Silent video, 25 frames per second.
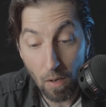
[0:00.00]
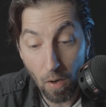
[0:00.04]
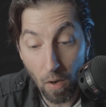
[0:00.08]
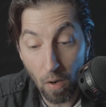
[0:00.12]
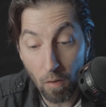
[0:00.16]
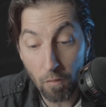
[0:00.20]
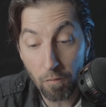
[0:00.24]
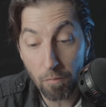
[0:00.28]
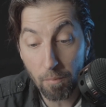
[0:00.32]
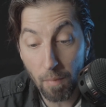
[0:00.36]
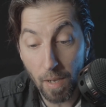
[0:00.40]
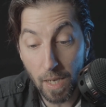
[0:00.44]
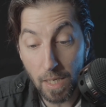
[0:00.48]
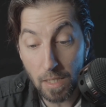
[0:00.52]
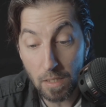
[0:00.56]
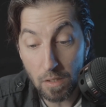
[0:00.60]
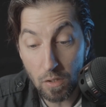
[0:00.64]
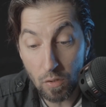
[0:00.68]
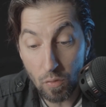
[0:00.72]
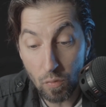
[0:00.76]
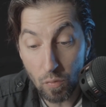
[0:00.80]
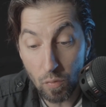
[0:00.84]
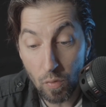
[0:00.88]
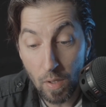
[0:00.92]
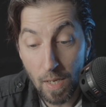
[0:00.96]
of my
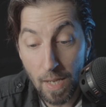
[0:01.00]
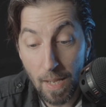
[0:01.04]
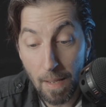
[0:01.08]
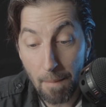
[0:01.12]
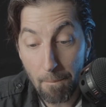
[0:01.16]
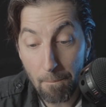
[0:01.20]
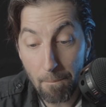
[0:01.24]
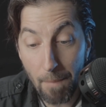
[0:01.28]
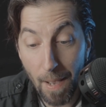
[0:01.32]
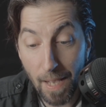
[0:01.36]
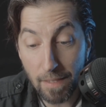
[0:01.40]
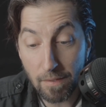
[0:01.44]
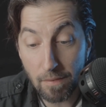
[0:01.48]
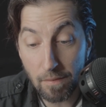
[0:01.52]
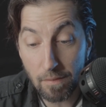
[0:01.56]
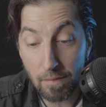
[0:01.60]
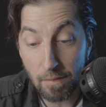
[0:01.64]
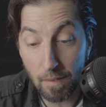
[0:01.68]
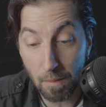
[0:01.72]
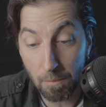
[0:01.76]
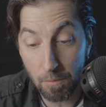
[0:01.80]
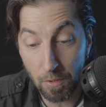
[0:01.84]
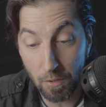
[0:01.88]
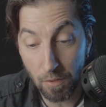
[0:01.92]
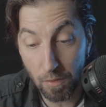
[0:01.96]
new
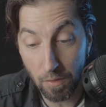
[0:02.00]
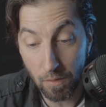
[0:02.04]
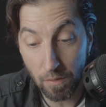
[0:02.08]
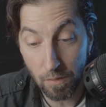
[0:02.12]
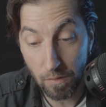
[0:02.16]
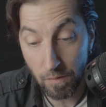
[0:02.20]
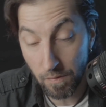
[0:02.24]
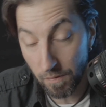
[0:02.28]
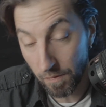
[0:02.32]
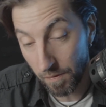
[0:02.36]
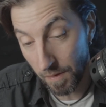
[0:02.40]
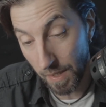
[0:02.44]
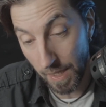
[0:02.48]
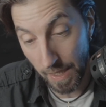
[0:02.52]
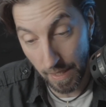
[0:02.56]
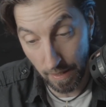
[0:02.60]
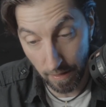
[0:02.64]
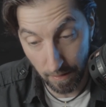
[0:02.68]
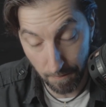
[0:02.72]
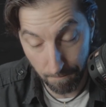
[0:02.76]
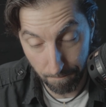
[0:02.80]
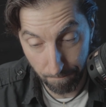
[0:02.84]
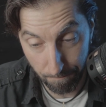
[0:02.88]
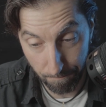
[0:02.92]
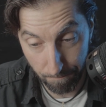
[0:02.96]
Bessemer
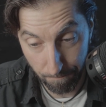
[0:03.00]
steel.